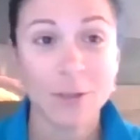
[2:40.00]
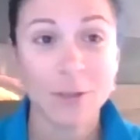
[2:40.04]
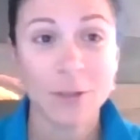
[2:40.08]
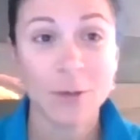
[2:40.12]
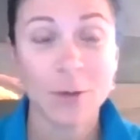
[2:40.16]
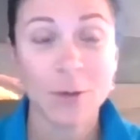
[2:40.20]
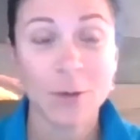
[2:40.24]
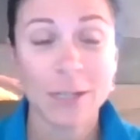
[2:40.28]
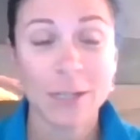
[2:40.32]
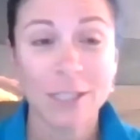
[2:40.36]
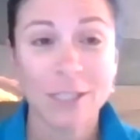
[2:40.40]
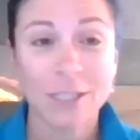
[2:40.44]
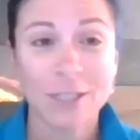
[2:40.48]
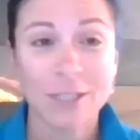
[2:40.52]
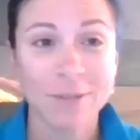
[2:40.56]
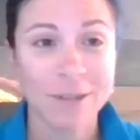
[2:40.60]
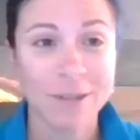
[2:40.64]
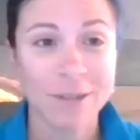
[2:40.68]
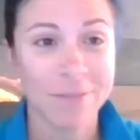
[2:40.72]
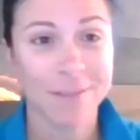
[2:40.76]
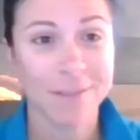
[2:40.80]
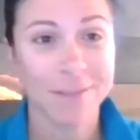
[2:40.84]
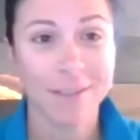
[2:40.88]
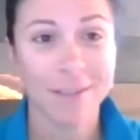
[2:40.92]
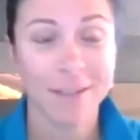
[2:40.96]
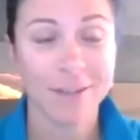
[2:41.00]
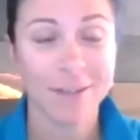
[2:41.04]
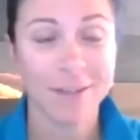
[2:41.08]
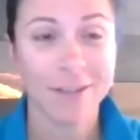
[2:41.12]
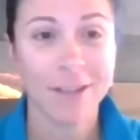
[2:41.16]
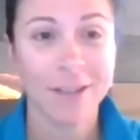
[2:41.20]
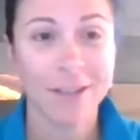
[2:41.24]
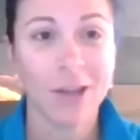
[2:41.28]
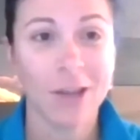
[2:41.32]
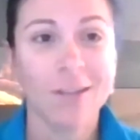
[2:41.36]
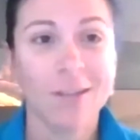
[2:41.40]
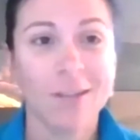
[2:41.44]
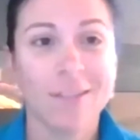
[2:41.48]
question. We're definitely hearing
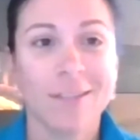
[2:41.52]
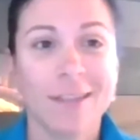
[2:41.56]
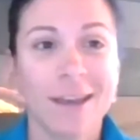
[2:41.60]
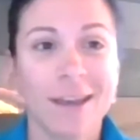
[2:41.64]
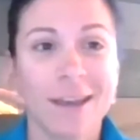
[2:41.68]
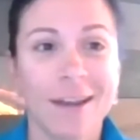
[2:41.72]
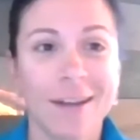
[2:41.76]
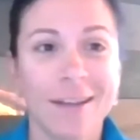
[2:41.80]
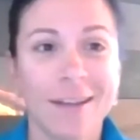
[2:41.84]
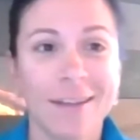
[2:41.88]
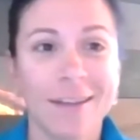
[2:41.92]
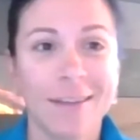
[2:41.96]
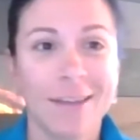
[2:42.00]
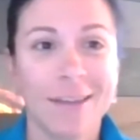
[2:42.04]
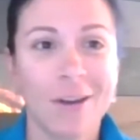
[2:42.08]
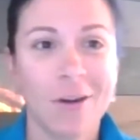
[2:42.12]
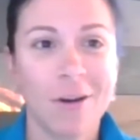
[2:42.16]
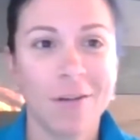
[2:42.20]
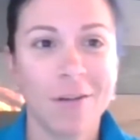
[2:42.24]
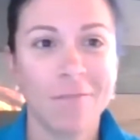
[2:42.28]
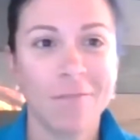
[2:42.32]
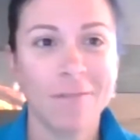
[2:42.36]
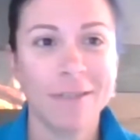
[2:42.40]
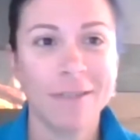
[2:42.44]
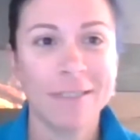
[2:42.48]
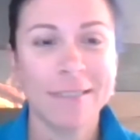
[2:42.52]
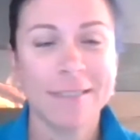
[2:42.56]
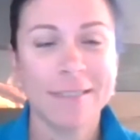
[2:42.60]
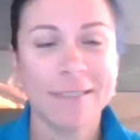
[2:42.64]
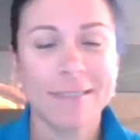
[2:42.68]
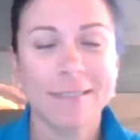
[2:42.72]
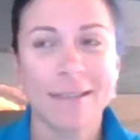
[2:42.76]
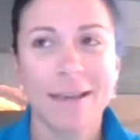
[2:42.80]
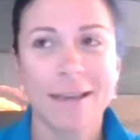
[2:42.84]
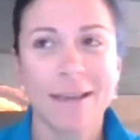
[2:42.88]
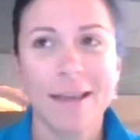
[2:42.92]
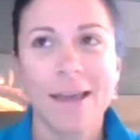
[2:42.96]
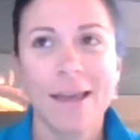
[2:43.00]
lots of that in the office.
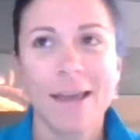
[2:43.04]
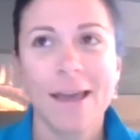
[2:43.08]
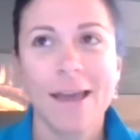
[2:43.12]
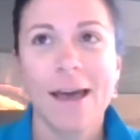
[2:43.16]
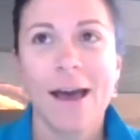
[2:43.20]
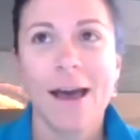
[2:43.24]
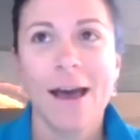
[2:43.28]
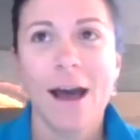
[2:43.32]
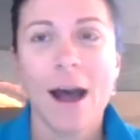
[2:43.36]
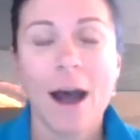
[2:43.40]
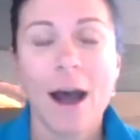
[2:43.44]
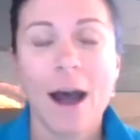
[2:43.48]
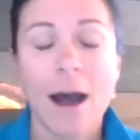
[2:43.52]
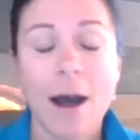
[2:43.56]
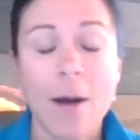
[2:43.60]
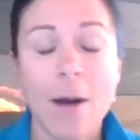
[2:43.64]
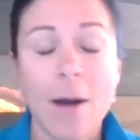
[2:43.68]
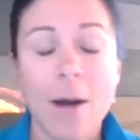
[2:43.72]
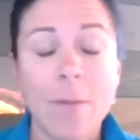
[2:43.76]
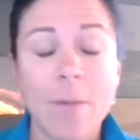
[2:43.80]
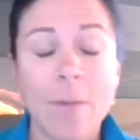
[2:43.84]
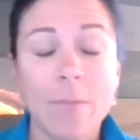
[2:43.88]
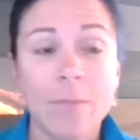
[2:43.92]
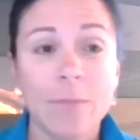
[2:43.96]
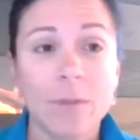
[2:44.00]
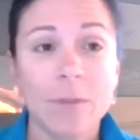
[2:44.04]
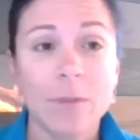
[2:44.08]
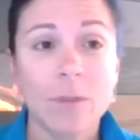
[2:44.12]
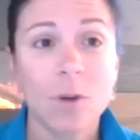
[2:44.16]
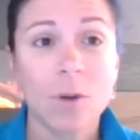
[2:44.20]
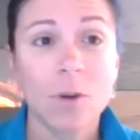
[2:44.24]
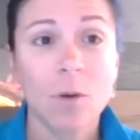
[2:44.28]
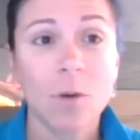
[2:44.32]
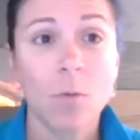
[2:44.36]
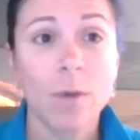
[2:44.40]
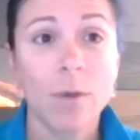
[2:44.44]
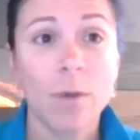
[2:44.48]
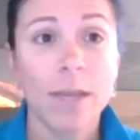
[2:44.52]
So
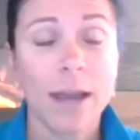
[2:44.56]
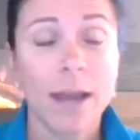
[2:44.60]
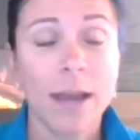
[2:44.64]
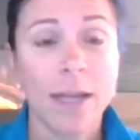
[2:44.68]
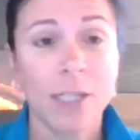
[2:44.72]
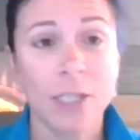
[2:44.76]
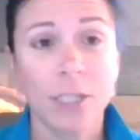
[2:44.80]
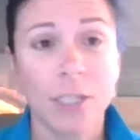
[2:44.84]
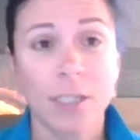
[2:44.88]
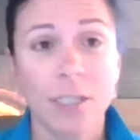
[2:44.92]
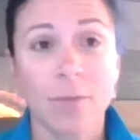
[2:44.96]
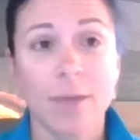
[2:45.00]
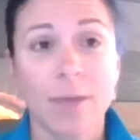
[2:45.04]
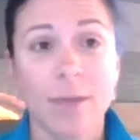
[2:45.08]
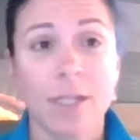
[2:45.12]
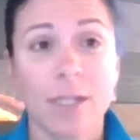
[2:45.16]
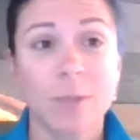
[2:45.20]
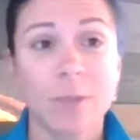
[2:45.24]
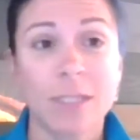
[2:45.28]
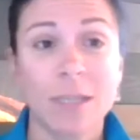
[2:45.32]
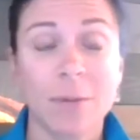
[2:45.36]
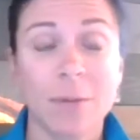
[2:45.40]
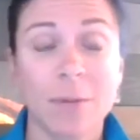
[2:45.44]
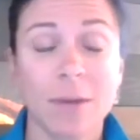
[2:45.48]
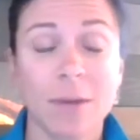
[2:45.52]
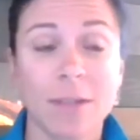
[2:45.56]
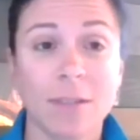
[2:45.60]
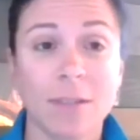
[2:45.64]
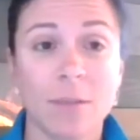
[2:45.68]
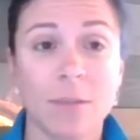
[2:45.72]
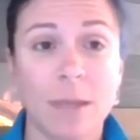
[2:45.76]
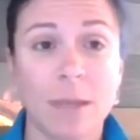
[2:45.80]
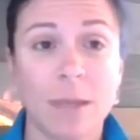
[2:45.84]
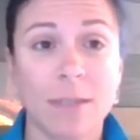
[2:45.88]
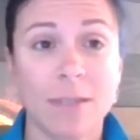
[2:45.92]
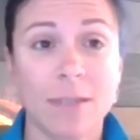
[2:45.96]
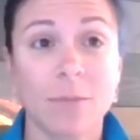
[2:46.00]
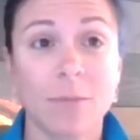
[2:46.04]
we actually, the management team has
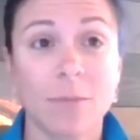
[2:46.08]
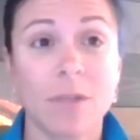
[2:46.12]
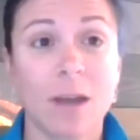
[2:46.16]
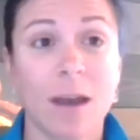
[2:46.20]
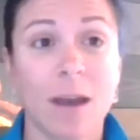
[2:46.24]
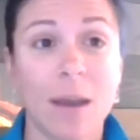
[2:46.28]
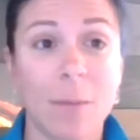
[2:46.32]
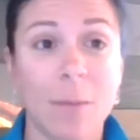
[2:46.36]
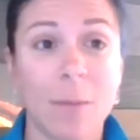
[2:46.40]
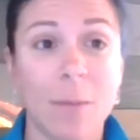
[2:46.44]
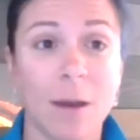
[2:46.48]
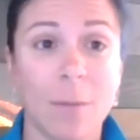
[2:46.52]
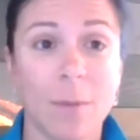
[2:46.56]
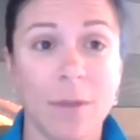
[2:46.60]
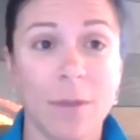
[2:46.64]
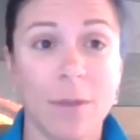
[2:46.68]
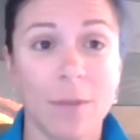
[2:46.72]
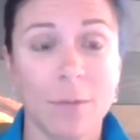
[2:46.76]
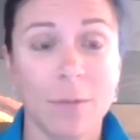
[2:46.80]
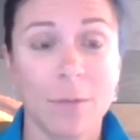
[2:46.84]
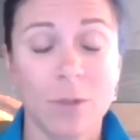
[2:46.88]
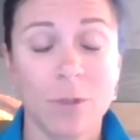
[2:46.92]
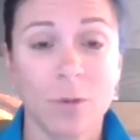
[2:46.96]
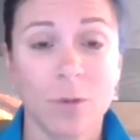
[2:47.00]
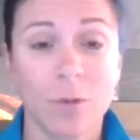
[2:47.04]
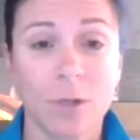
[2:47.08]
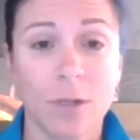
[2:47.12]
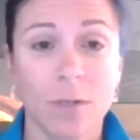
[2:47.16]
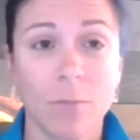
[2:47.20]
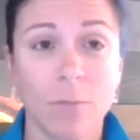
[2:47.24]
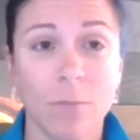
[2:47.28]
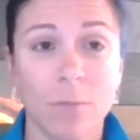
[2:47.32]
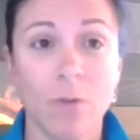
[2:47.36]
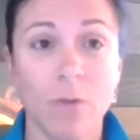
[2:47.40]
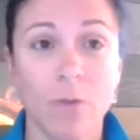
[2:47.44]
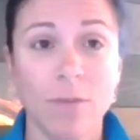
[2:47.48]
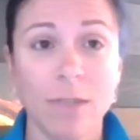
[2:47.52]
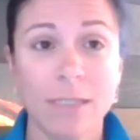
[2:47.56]
spent some time up at the resort
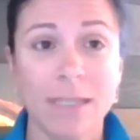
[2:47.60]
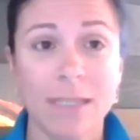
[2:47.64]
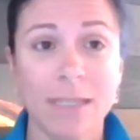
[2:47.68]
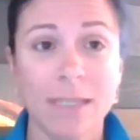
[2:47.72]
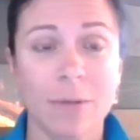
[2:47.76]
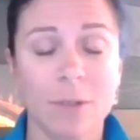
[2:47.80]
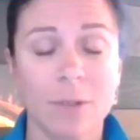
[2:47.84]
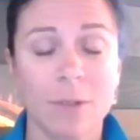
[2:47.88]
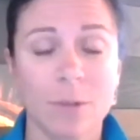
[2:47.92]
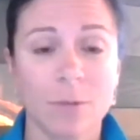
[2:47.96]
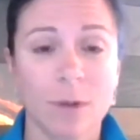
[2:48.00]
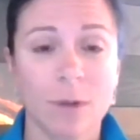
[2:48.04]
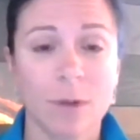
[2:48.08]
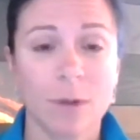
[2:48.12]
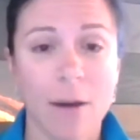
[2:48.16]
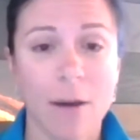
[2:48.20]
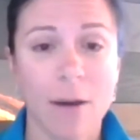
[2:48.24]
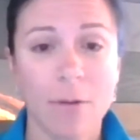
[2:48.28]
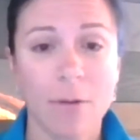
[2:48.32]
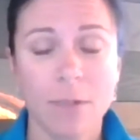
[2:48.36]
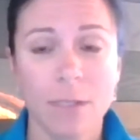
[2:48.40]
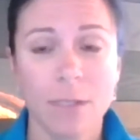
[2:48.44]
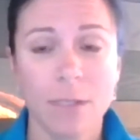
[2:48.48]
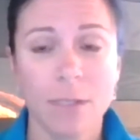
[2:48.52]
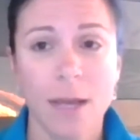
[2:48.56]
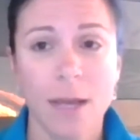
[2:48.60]
moving tables around,